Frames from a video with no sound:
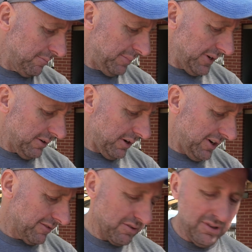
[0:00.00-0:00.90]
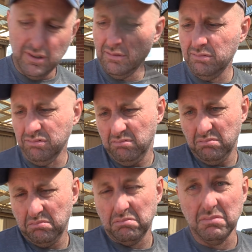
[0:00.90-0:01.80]
But overall,
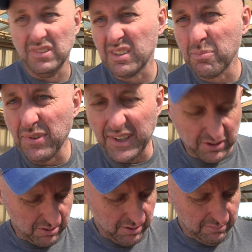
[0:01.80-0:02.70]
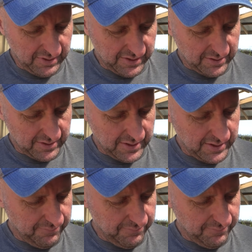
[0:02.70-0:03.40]
it's pretty good. Let's you